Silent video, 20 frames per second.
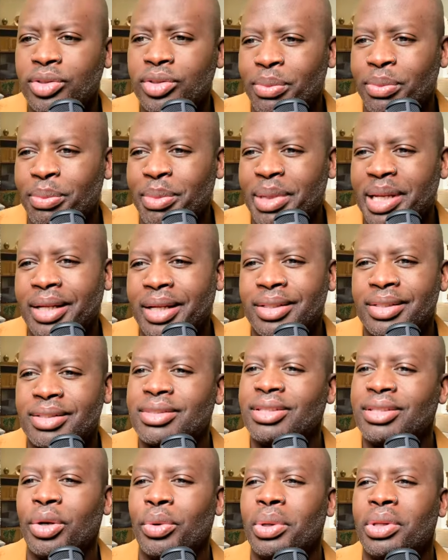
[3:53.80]
she's a
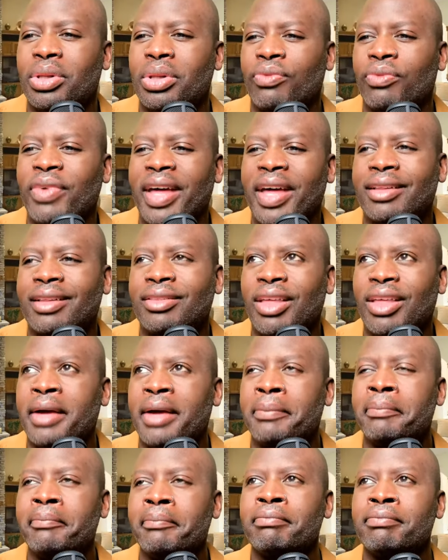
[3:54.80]
T V producer. So
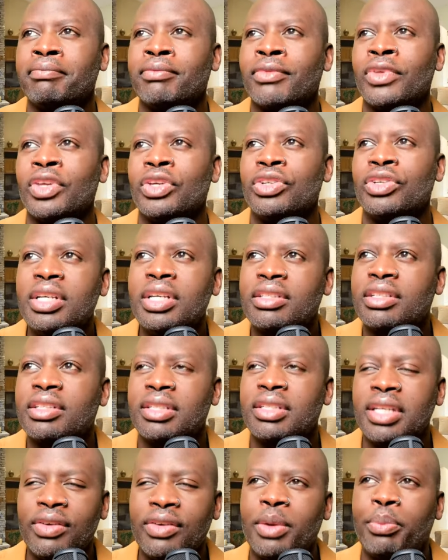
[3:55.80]
when the T V
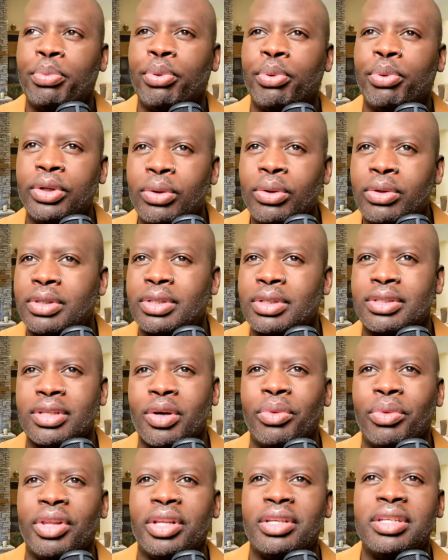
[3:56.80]
producer goes
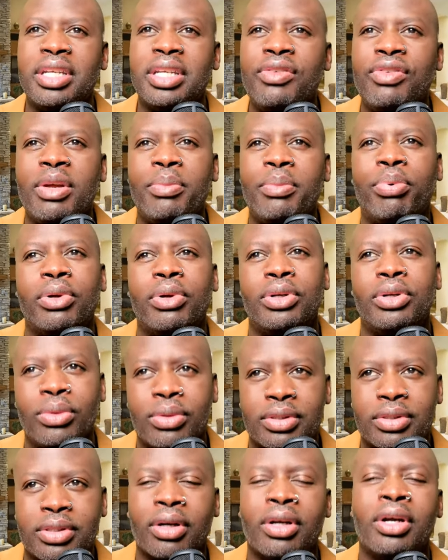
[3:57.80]
from producer to being
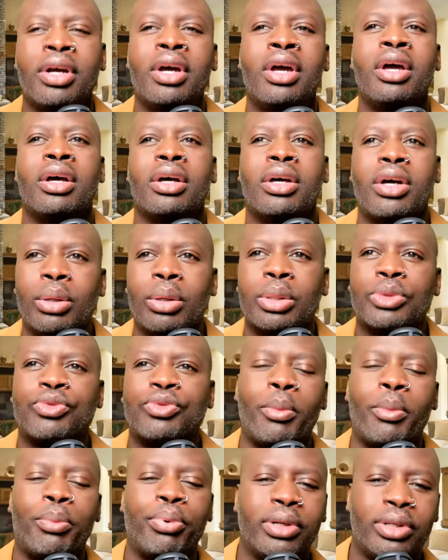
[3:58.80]
a reality
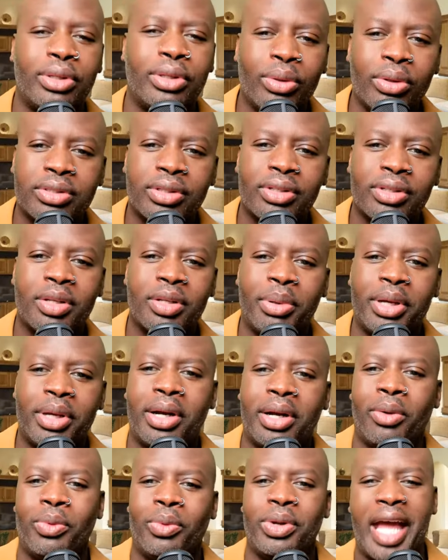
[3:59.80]
star,
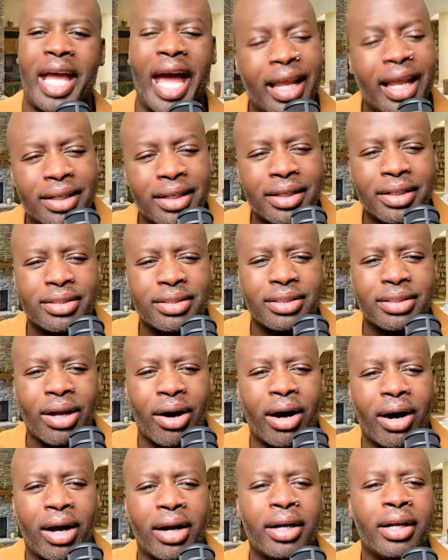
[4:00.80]
that's a little weird
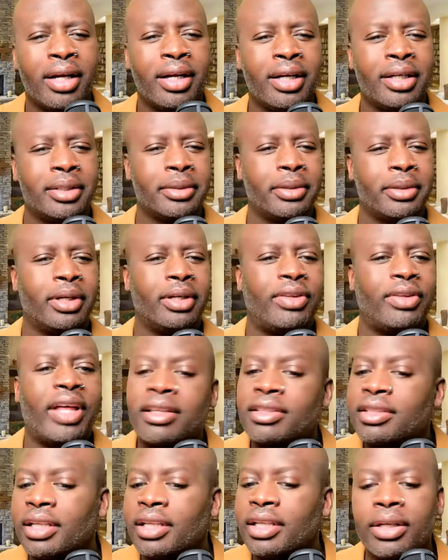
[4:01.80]
to me.
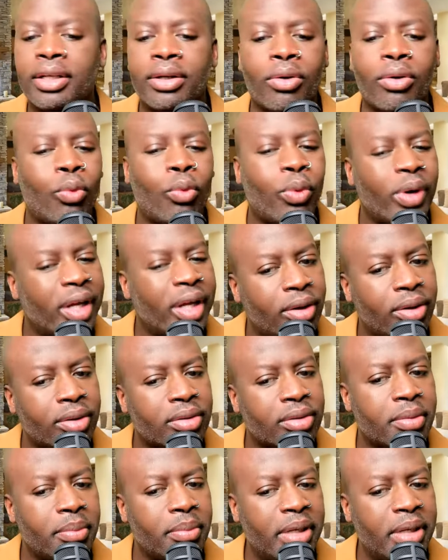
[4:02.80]

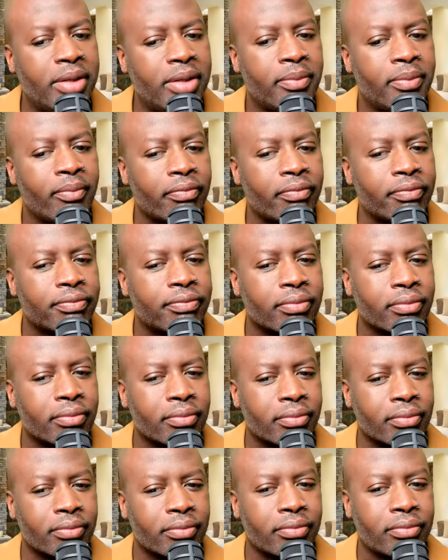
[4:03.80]
But we are going
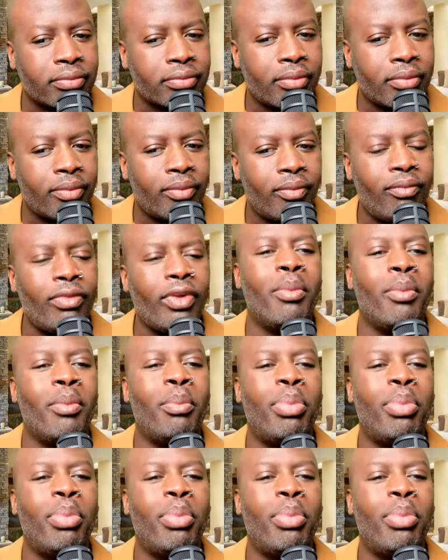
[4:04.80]
to talk about it